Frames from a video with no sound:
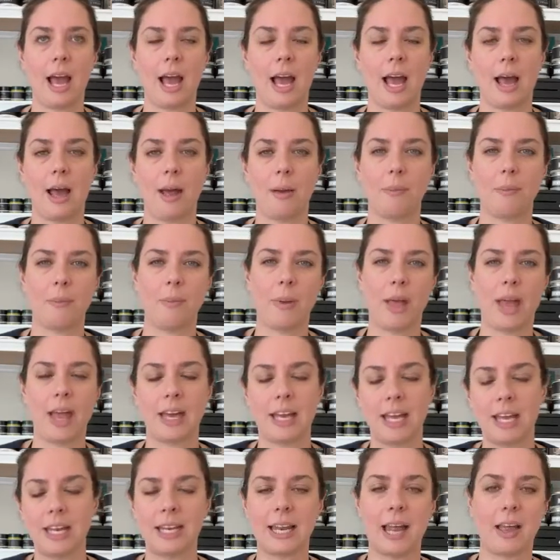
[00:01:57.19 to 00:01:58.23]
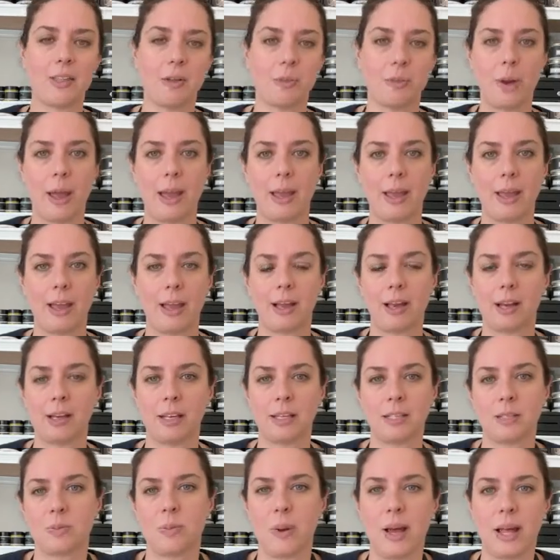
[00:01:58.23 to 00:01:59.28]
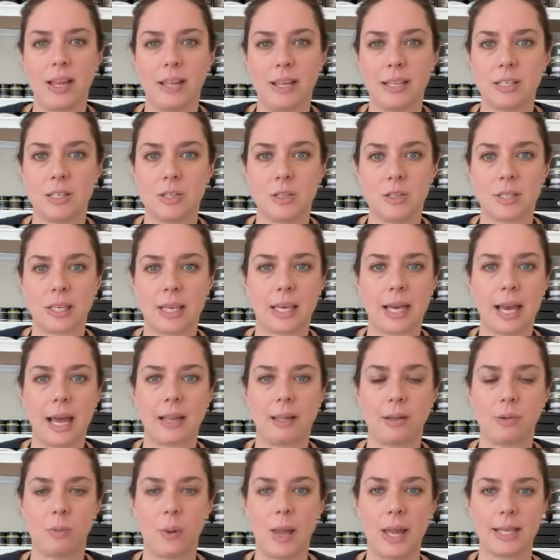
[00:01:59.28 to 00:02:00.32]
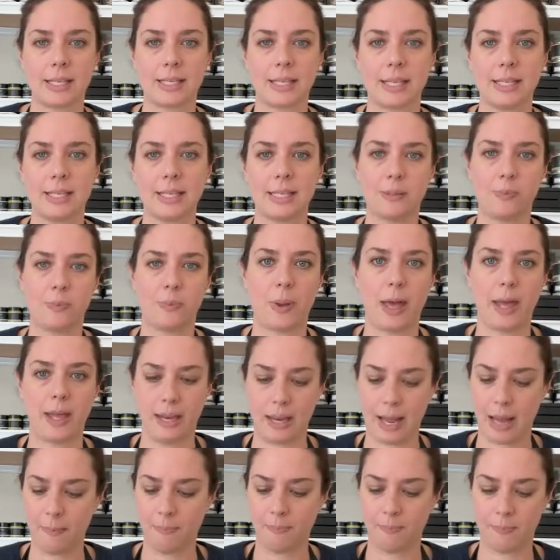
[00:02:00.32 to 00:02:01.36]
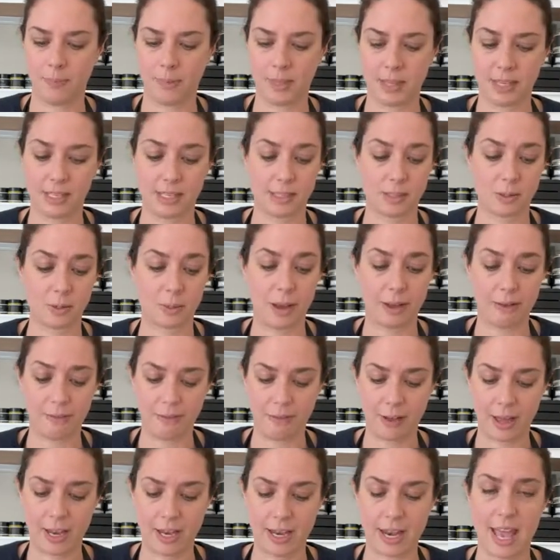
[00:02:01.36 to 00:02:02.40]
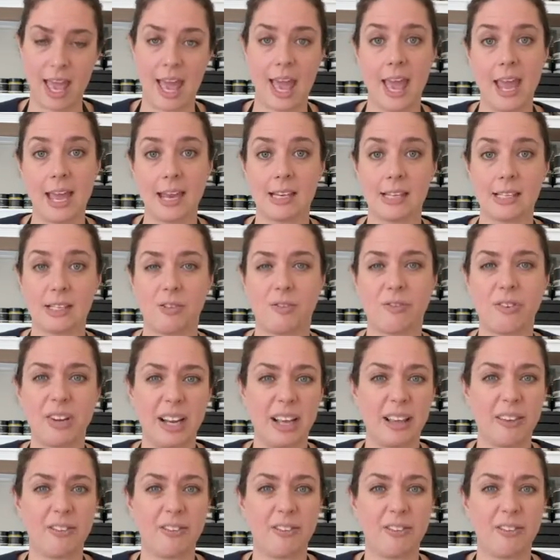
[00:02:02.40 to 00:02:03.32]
another way as well is using coloured waxes, but this is quite fun and really